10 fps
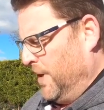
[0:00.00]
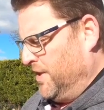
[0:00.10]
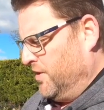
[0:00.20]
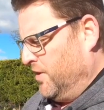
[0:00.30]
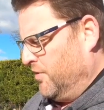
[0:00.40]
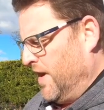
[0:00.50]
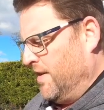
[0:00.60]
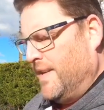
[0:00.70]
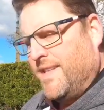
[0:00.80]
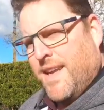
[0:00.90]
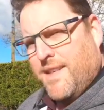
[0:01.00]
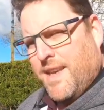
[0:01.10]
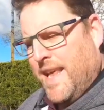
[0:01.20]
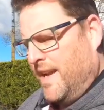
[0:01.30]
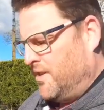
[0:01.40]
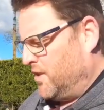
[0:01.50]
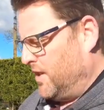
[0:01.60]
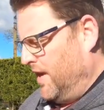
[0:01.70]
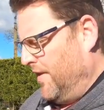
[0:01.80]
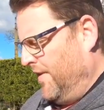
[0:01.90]
Place it on the ground, extend the legs.
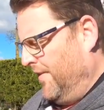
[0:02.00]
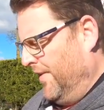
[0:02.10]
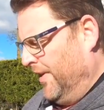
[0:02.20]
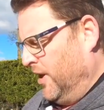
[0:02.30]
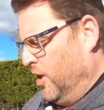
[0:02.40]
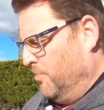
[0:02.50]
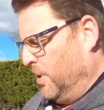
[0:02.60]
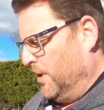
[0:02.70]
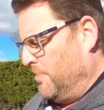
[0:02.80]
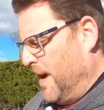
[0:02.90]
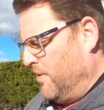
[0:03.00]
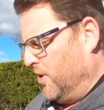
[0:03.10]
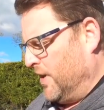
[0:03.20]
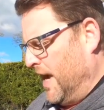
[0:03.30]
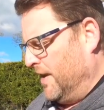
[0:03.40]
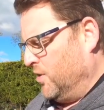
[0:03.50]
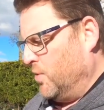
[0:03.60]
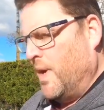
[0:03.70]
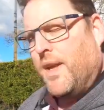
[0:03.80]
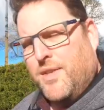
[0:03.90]
Pull the power lock
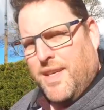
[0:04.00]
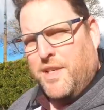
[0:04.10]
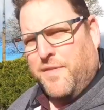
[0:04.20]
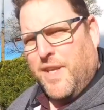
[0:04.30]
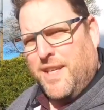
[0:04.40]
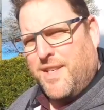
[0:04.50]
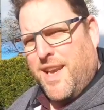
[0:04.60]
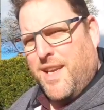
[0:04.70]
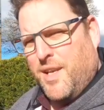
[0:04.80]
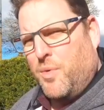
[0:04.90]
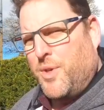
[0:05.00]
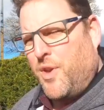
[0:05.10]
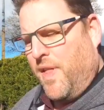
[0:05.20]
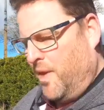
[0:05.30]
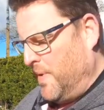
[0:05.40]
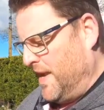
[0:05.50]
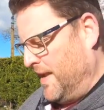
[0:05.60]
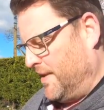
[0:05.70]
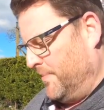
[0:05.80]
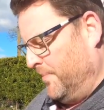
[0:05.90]
handle until it's fully extended, which I think we
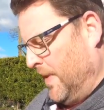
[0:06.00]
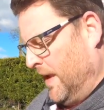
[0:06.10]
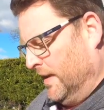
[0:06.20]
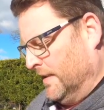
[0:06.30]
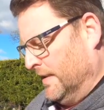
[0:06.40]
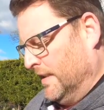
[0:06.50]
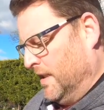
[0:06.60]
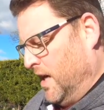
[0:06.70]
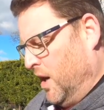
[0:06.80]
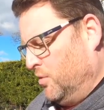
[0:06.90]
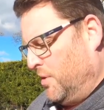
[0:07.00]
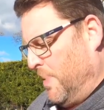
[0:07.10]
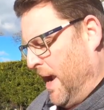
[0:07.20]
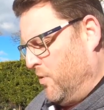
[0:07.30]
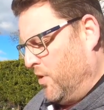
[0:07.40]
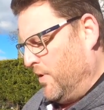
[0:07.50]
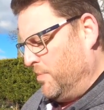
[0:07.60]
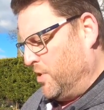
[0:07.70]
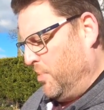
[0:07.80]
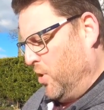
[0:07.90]
did. Hold the power
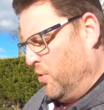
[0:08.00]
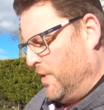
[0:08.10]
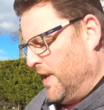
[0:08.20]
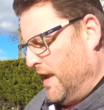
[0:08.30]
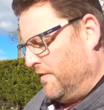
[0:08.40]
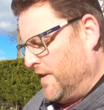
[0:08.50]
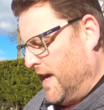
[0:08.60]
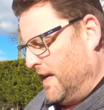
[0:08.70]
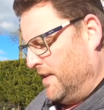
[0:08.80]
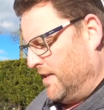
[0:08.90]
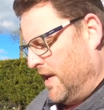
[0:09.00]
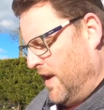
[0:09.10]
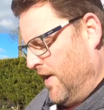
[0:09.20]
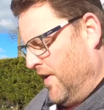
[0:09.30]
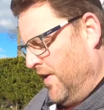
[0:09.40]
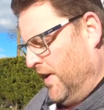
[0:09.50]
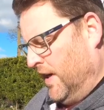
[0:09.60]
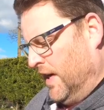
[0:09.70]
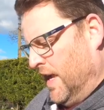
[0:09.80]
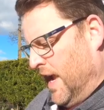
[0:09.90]
grip support with the left hand.
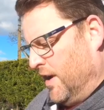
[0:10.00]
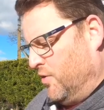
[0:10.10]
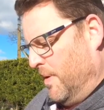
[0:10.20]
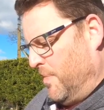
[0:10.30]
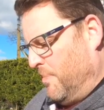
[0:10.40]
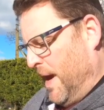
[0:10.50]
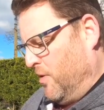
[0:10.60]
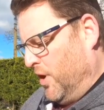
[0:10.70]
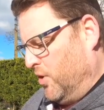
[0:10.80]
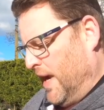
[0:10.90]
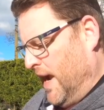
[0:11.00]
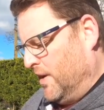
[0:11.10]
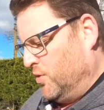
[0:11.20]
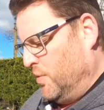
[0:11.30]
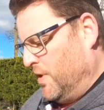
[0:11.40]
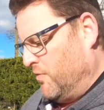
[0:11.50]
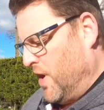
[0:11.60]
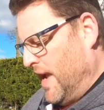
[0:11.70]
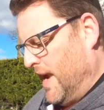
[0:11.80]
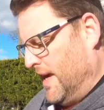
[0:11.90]
Grip the power lock handle with the
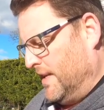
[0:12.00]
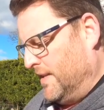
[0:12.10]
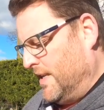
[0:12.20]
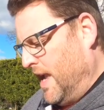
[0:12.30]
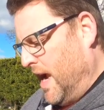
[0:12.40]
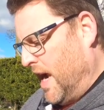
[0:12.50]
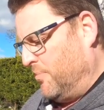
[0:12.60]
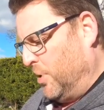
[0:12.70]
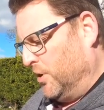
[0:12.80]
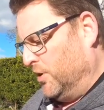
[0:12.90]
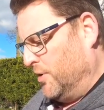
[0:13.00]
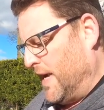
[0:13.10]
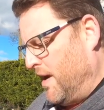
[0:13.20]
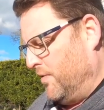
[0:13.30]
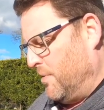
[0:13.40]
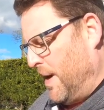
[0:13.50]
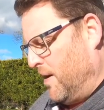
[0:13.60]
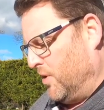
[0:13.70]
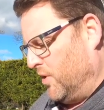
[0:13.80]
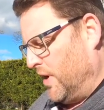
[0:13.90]
right hand and pull down the
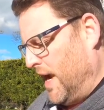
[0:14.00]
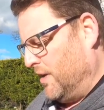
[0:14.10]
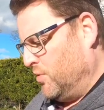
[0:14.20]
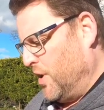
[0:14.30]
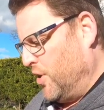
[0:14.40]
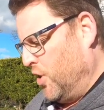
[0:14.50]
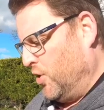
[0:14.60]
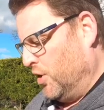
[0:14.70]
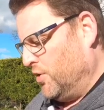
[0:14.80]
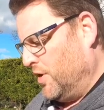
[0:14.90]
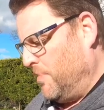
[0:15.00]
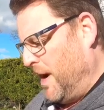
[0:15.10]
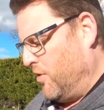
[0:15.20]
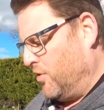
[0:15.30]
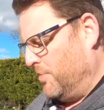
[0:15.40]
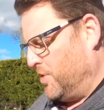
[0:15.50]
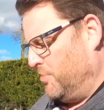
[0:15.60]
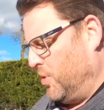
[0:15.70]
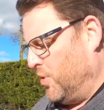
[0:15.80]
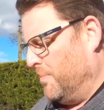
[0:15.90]
power lock handle and hook onto the power grip
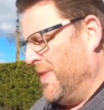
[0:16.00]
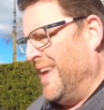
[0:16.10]
support.